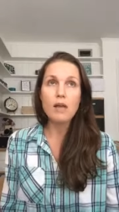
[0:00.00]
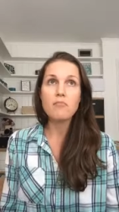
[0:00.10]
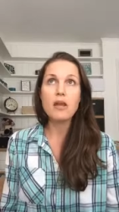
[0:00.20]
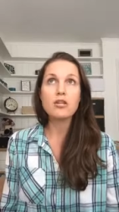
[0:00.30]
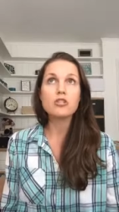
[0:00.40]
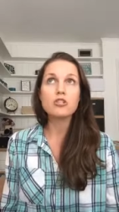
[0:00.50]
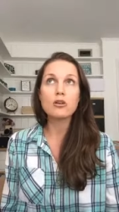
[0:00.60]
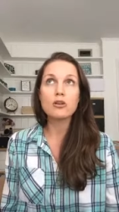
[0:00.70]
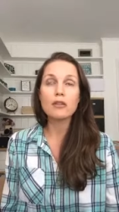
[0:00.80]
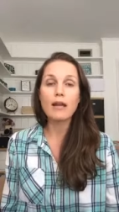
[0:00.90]
make
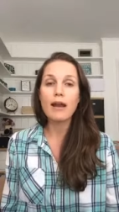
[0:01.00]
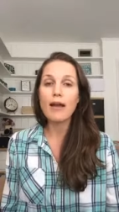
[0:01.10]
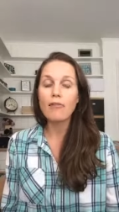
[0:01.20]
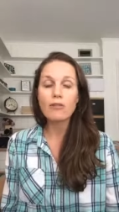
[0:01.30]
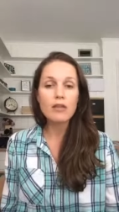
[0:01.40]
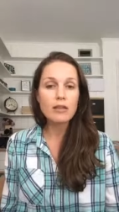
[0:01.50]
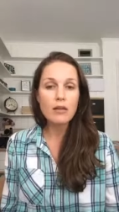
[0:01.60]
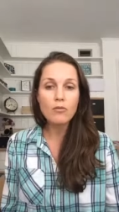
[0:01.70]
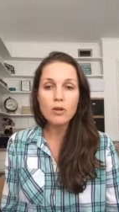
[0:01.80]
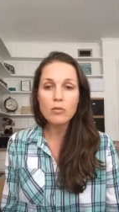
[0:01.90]
sure that
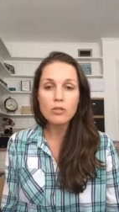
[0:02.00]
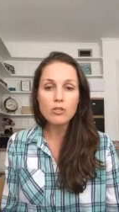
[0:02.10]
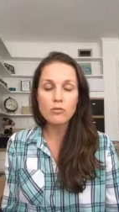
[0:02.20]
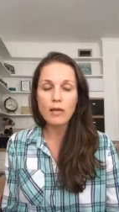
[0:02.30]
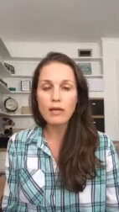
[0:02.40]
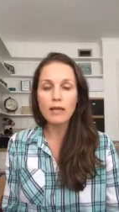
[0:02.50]
everything we were doing,